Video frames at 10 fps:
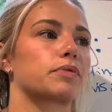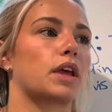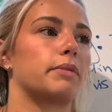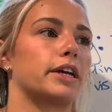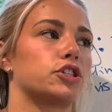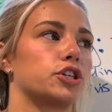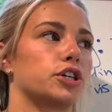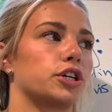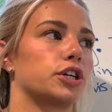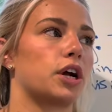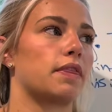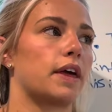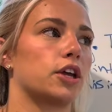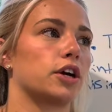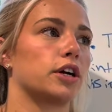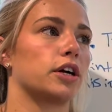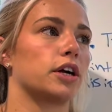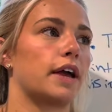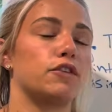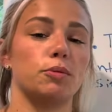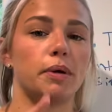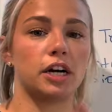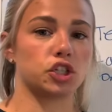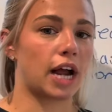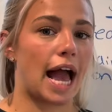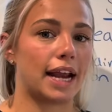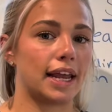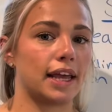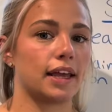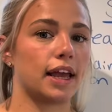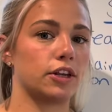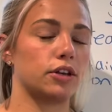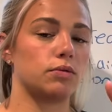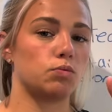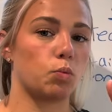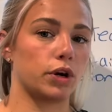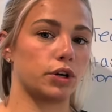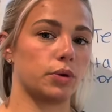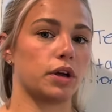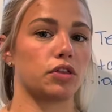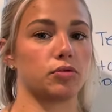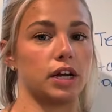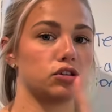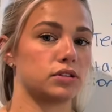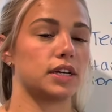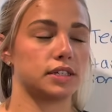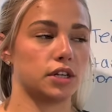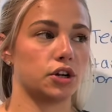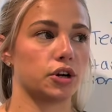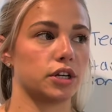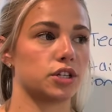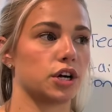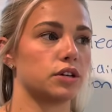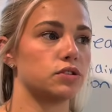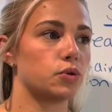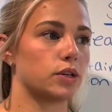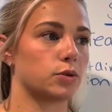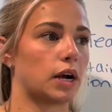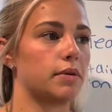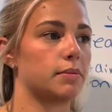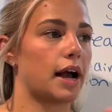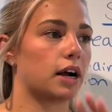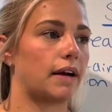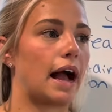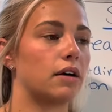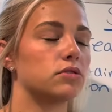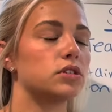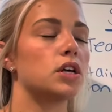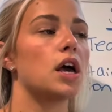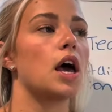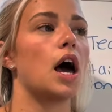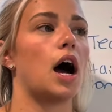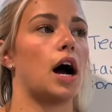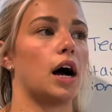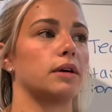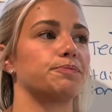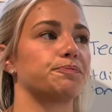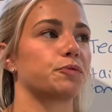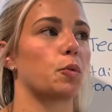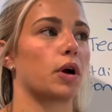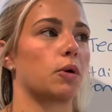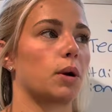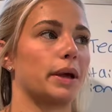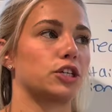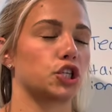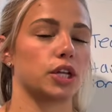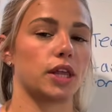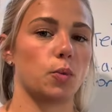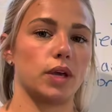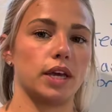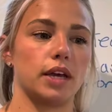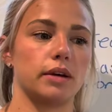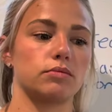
make sure that if you bugged your heading, and we're doing a 360-degree turn, so as we're coming back around, we're gonna wanna make sure that we